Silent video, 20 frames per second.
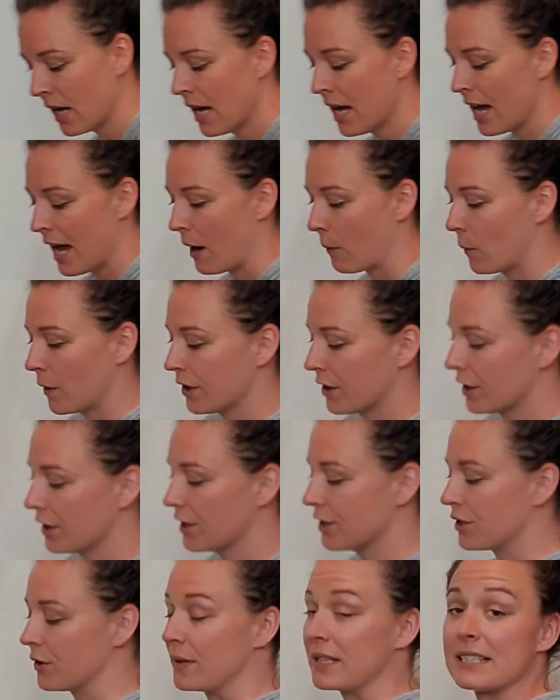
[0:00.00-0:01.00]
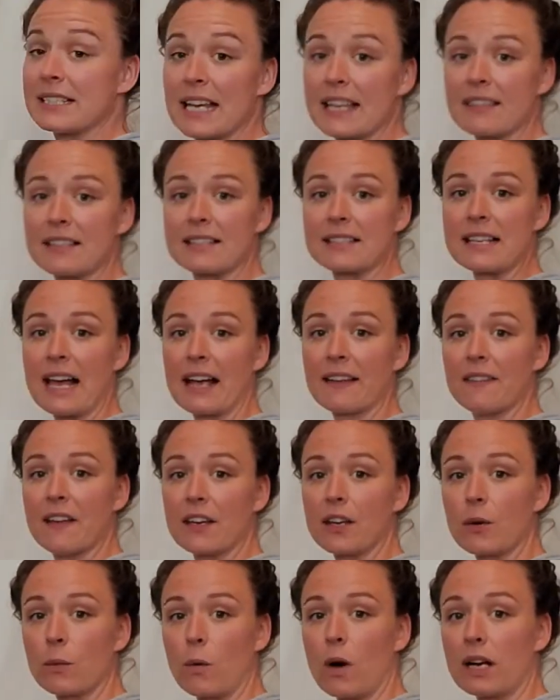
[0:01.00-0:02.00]
and what you're going to do is take the side that
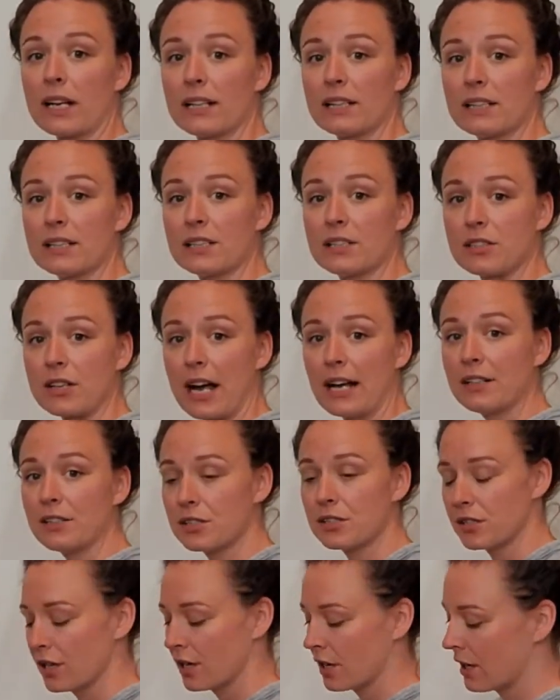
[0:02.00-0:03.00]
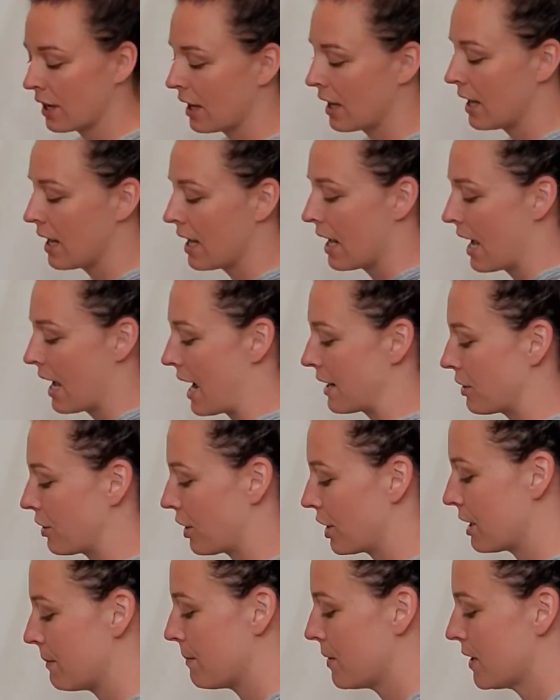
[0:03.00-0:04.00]
you're wanting to stretch, and you're
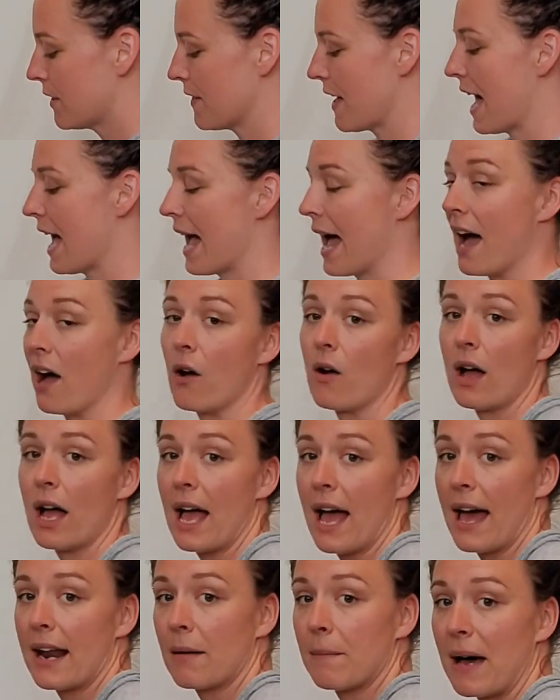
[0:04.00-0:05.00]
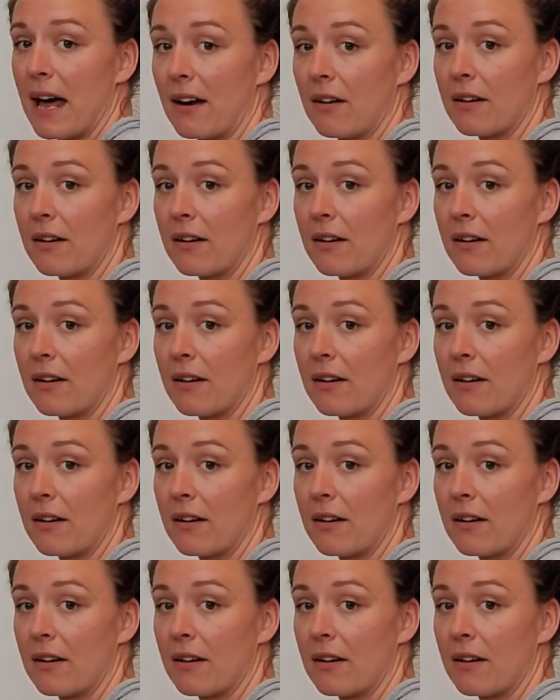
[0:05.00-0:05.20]
going to put that out at about a